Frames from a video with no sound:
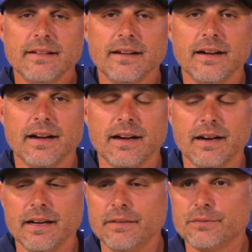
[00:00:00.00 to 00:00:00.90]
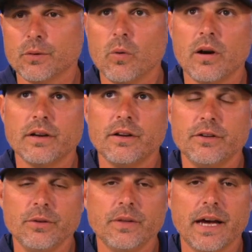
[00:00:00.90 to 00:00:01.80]
and for Wander to
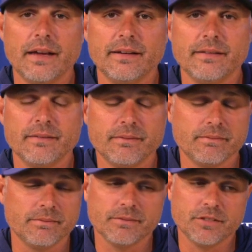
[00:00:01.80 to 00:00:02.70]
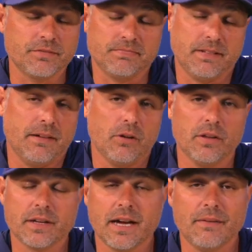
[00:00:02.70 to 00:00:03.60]
do that and just have
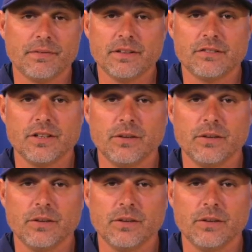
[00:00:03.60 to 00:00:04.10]
all the confidence.